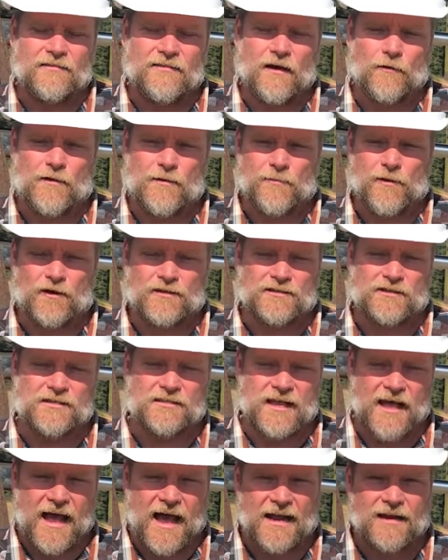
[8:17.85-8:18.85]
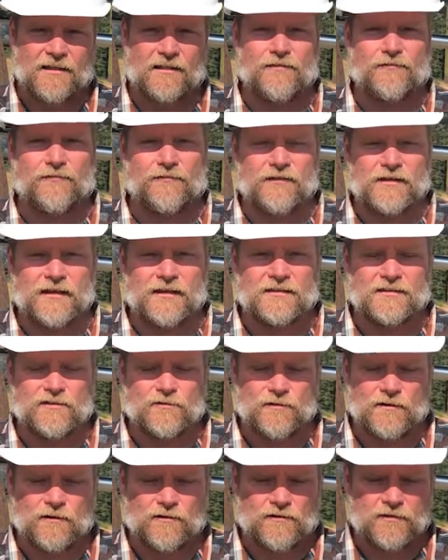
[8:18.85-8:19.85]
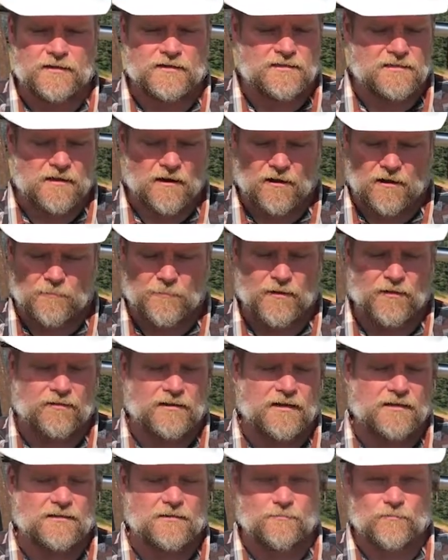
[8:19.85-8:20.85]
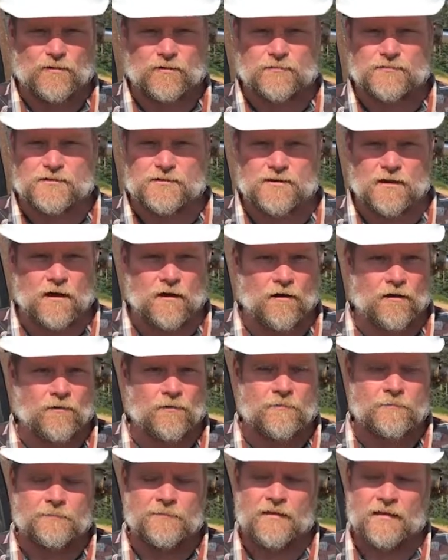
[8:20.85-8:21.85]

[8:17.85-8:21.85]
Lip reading: that we purchased to add to the fleet to increase our ability to move snow